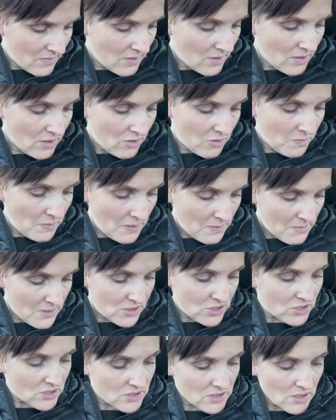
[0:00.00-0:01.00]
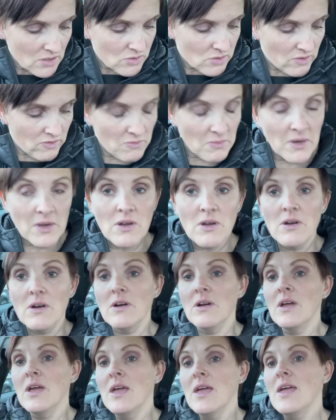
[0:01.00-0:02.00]
You're spilling magic stars all over my car.
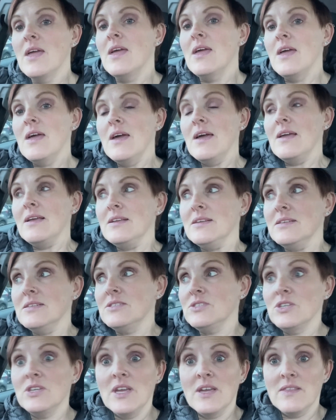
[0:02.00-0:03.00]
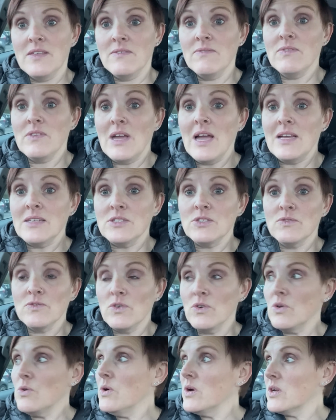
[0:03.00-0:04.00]
So yeah, they've
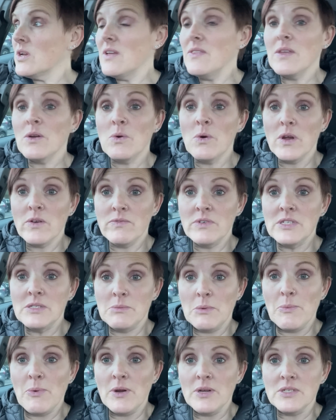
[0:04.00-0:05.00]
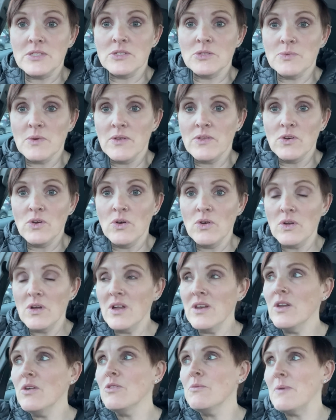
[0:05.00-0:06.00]
got quite good, and they're quite reasonably priced as well. I
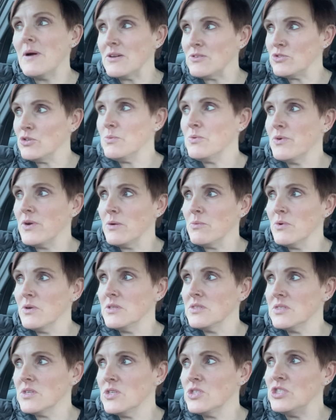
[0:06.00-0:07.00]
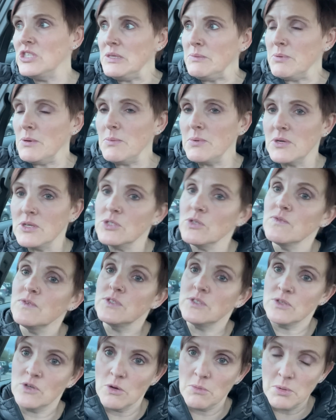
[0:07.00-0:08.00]
know the battery operated ones are cheaper because
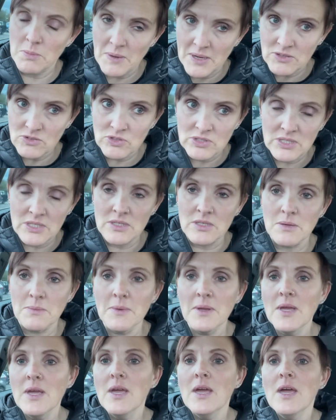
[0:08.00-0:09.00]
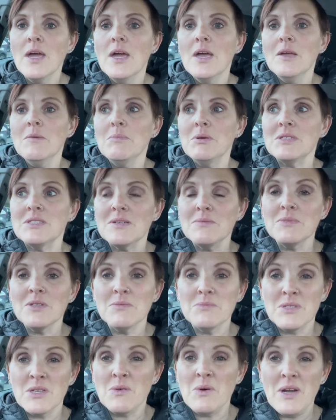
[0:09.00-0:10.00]
obviously you've got to put batteries in them, but
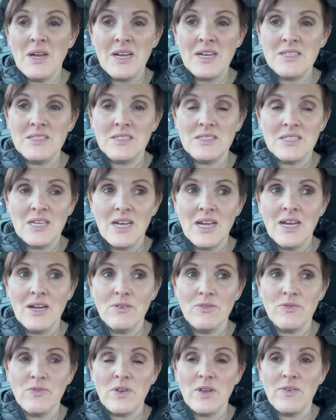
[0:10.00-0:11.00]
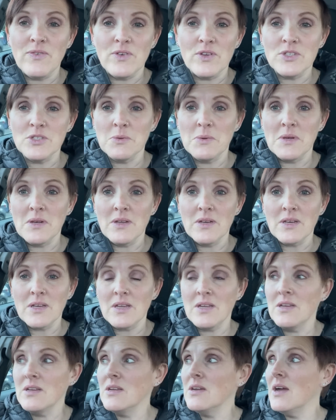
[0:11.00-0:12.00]
sometimes they're quite handy to have if you're doing
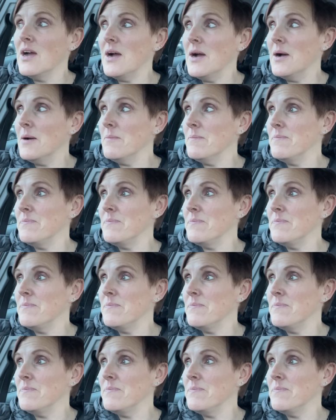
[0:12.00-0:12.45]
like a